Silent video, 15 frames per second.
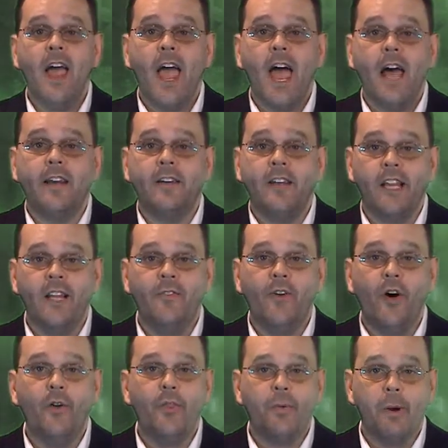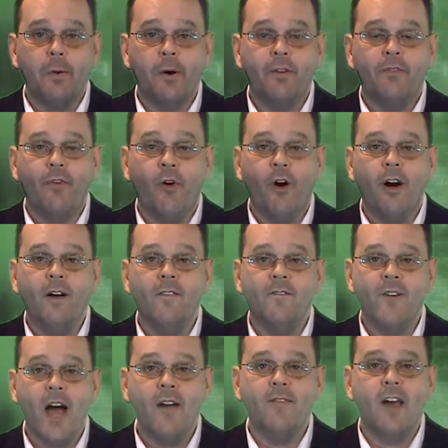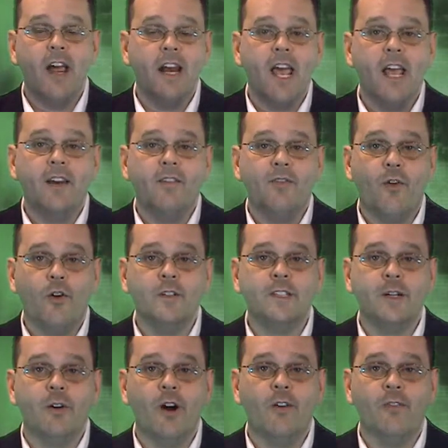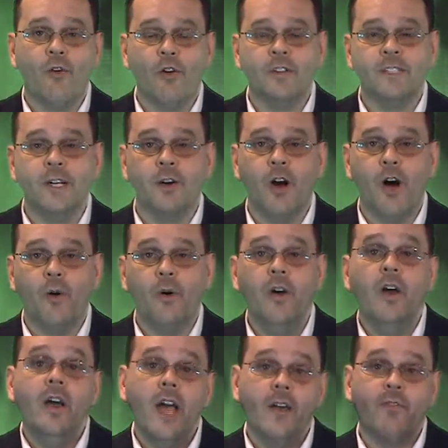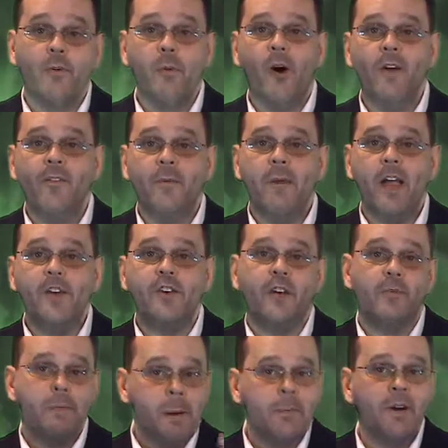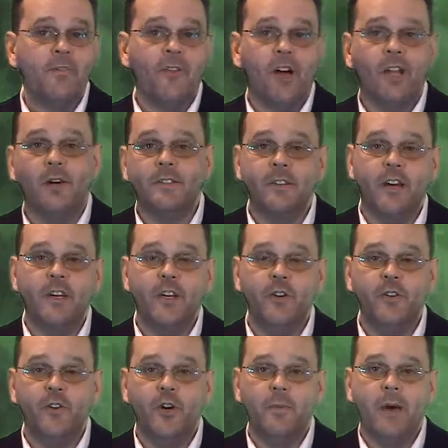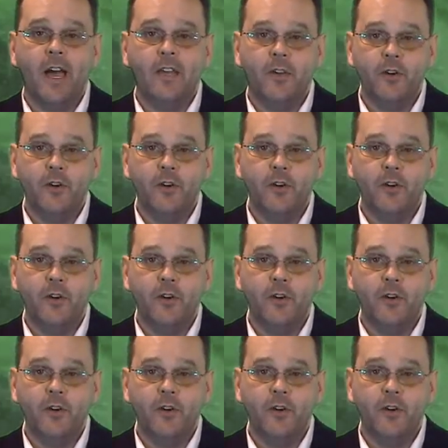at telephone 314-598-4040. And for more information, remember to follow us on YouTube at